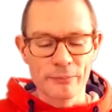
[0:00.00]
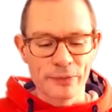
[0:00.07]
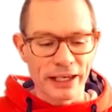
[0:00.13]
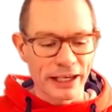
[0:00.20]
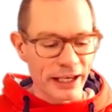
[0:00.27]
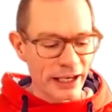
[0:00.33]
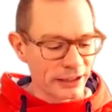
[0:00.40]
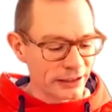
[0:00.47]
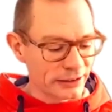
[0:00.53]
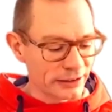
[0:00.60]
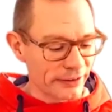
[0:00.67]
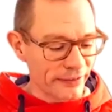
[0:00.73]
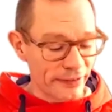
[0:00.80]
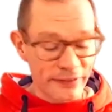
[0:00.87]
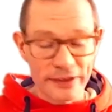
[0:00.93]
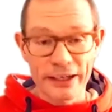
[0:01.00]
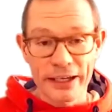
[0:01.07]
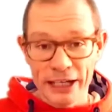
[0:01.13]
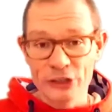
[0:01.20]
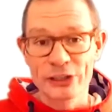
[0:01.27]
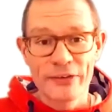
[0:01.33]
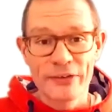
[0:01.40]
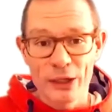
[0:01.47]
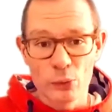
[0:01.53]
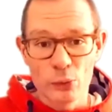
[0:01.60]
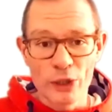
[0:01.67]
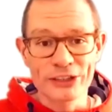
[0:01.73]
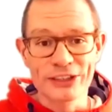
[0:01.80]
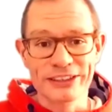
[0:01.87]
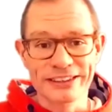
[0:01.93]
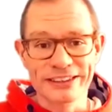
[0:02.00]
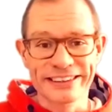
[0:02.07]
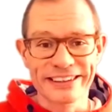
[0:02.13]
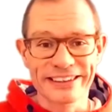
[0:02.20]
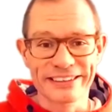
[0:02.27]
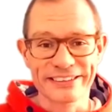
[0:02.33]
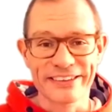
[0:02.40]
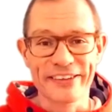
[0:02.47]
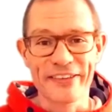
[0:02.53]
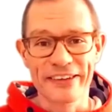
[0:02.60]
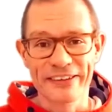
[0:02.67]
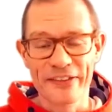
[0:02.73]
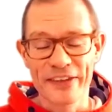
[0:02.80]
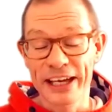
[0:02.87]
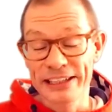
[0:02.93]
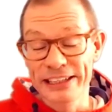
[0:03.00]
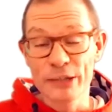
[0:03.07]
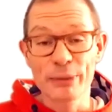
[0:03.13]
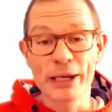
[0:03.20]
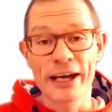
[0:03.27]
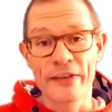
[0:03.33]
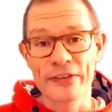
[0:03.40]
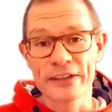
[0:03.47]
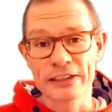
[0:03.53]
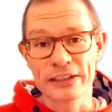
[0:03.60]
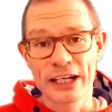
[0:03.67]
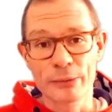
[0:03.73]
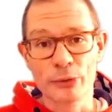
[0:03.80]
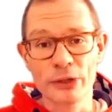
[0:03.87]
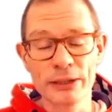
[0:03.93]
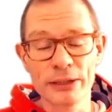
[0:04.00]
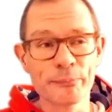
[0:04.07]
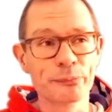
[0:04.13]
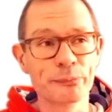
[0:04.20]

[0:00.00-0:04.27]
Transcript: And actually, that was the idea behind this library.